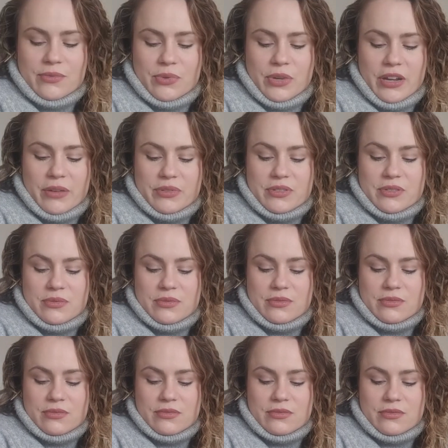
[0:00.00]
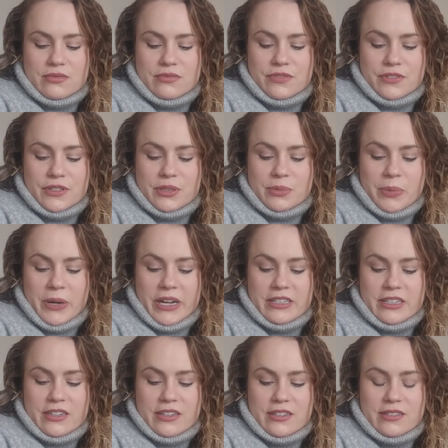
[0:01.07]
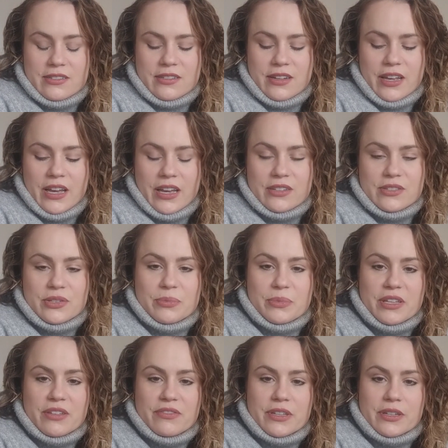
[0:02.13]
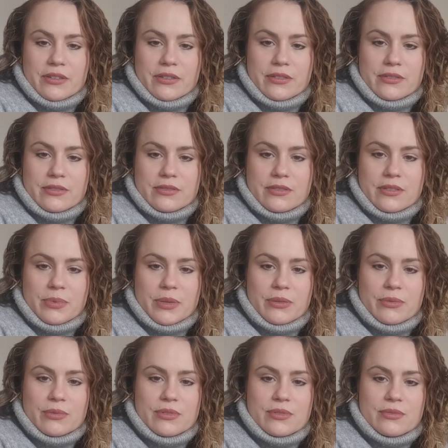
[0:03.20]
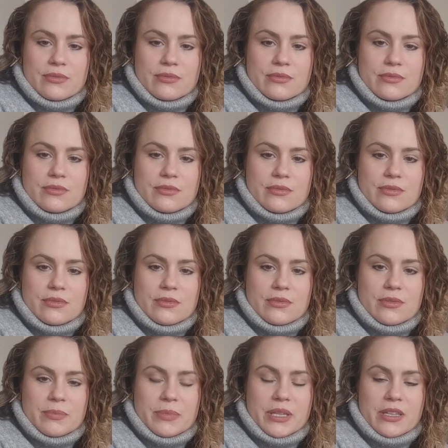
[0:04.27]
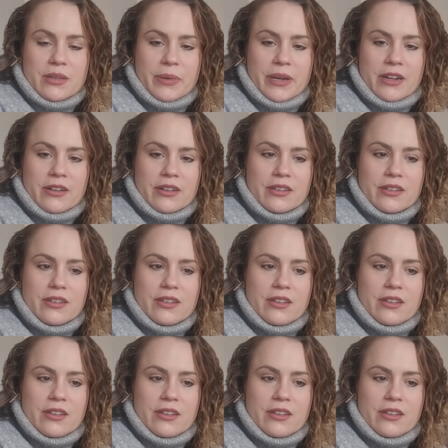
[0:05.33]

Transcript: When I was first pregnant, I had so many fears about being a parent.